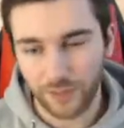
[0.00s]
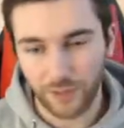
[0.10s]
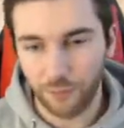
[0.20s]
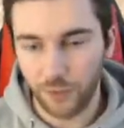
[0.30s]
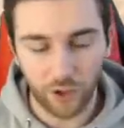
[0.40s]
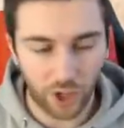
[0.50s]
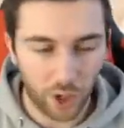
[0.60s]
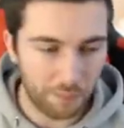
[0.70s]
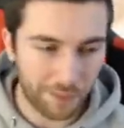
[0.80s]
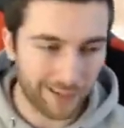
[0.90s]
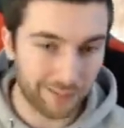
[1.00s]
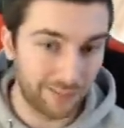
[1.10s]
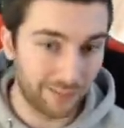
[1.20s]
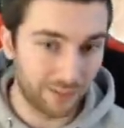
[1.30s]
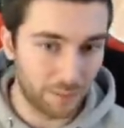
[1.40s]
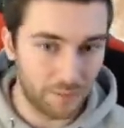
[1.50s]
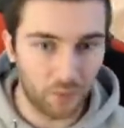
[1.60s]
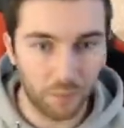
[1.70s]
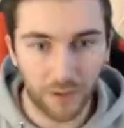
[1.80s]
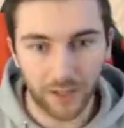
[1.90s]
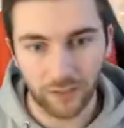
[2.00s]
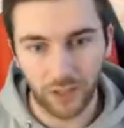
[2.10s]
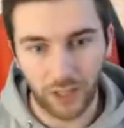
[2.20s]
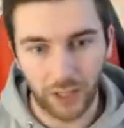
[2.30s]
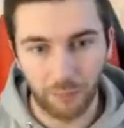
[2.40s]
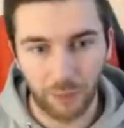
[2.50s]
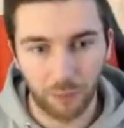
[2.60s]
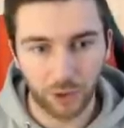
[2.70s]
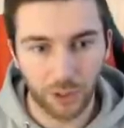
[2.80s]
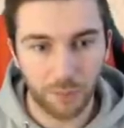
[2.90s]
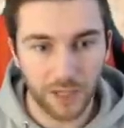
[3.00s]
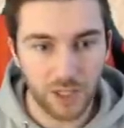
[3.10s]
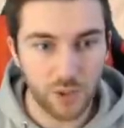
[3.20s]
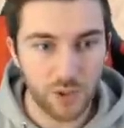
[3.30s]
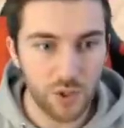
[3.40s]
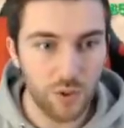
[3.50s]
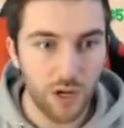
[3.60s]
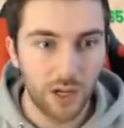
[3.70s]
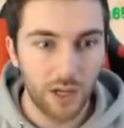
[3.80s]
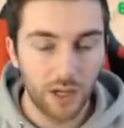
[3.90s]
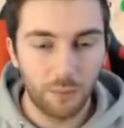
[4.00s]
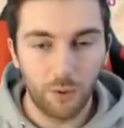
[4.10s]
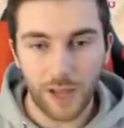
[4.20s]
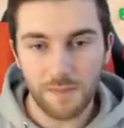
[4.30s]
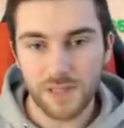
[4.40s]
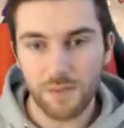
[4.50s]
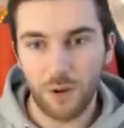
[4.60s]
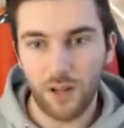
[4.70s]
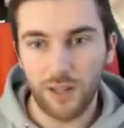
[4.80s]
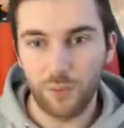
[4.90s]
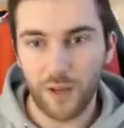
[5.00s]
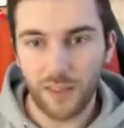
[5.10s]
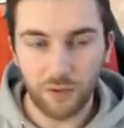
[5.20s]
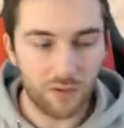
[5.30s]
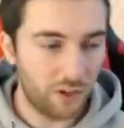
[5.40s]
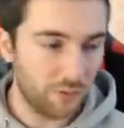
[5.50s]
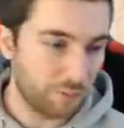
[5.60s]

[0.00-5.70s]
Uh, we're not going to open packs, because there's going to be super packs, um, and we'll jump into two more games of spotlights. We'll get those done.